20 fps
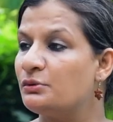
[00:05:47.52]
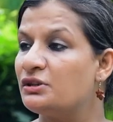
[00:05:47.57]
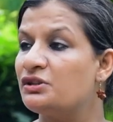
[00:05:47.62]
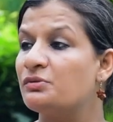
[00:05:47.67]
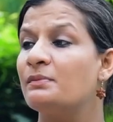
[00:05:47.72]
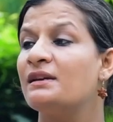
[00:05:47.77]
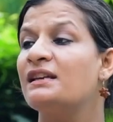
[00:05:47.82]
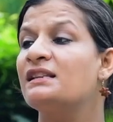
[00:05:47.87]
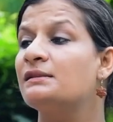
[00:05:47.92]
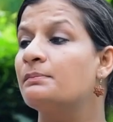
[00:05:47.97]

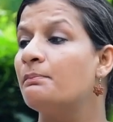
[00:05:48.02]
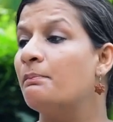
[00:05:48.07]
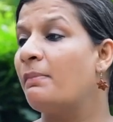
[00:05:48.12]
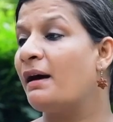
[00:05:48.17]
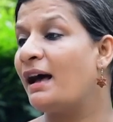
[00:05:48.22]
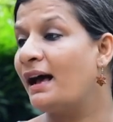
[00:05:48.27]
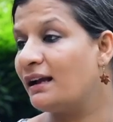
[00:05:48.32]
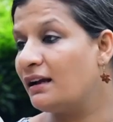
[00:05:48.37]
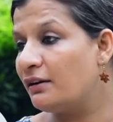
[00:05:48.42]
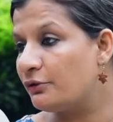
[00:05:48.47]
which makes
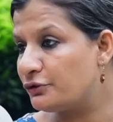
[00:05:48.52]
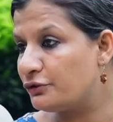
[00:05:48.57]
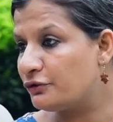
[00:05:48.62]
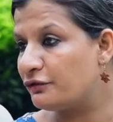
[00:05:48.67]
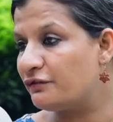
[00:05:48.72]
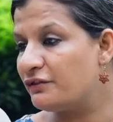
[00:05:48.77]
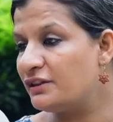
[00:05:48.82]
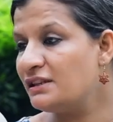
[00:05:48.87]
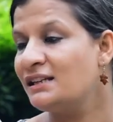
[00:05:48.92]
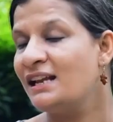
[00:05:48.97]
bag out
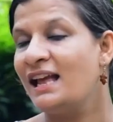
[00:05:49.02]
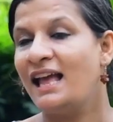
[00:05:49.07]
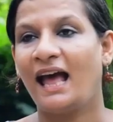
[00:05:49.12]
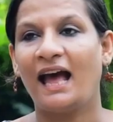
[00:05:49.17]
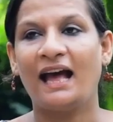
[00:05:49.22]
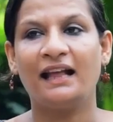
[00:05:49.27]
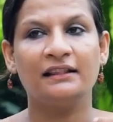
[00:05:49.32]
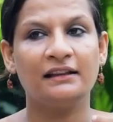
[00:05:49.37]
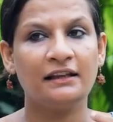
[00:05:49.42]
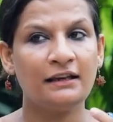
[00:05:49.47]
of it
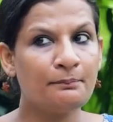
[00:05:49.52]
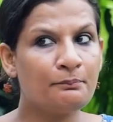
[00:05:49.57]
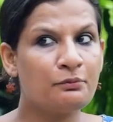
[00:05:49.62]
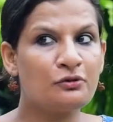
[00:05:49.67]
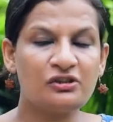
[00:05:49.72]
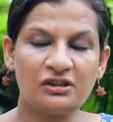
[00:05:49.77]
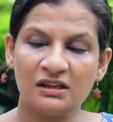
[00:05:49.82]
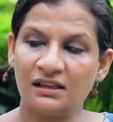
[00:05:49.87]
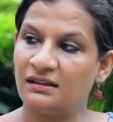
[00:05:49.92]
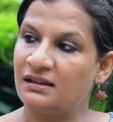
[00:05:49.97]
and then
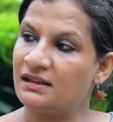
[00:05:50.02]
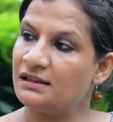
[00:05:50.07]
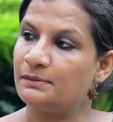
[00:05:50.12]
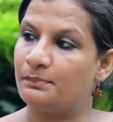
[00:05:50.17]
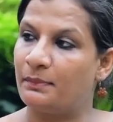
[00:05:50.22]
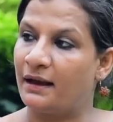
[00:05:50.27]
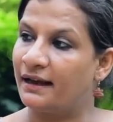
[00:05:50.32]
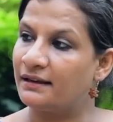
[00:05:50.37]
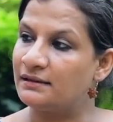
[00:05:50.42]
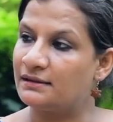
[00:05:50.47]
pushing these
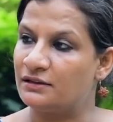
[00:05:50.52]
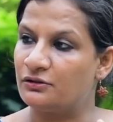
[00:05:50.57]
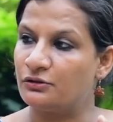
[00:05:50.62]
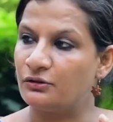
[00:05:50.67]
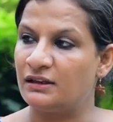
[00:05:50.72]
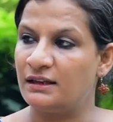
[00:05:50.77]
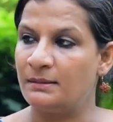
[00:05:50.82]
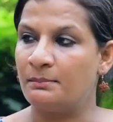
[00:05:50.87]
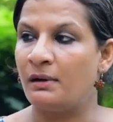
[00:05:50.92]
bags into the